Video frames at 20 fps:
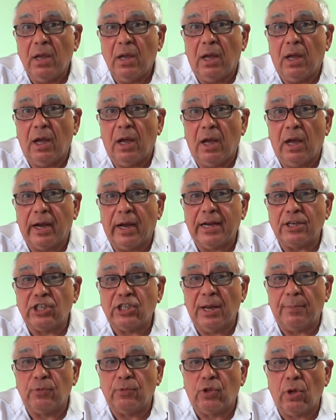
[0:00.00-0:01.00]
uh,
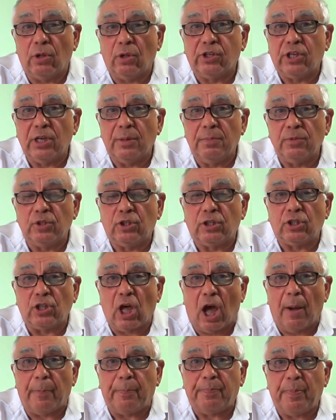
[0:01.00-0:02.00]
Hashem told him,
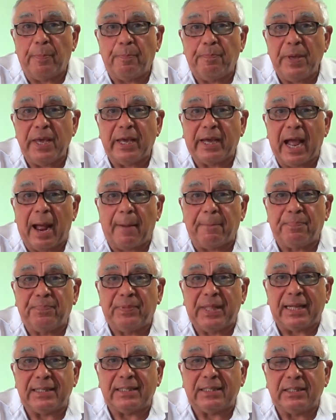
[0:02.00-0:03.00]
stop, pick up
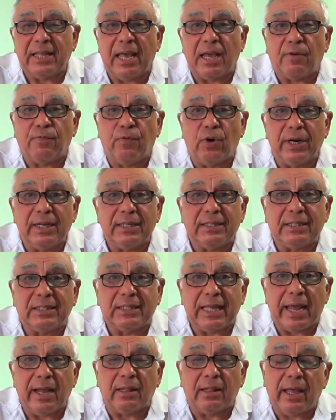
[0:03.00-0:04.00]
that snake for its
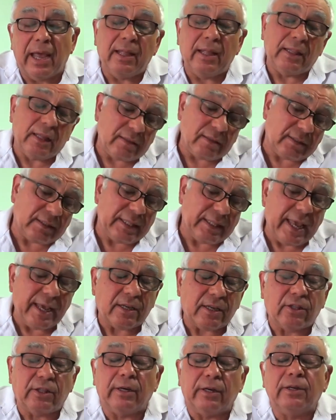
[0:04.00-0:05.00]
tail, and that snake
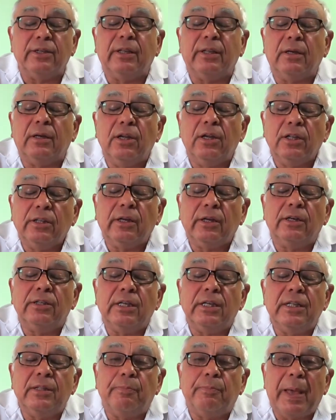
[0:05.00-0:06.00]
turned, turned
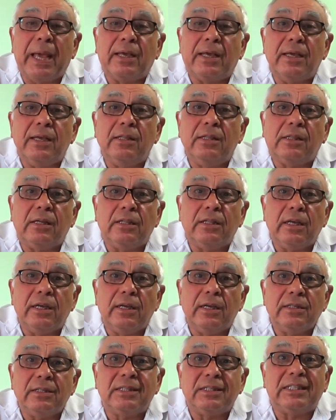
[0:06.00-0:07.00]
in back into the
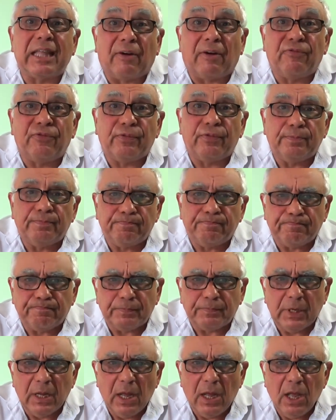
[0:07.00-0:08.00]
stuff.
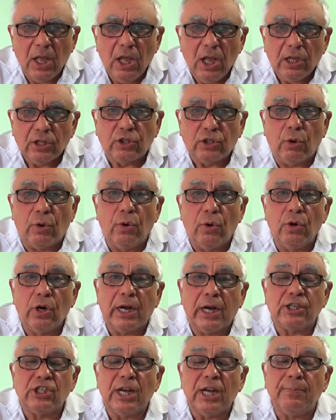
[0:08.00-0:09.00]
So
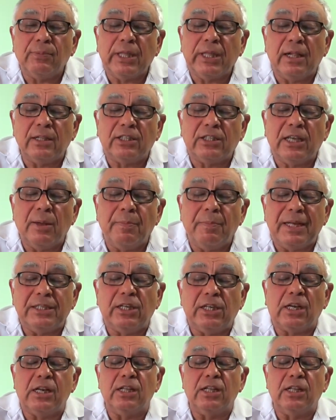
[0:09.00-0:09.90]
Hashem tells him basically,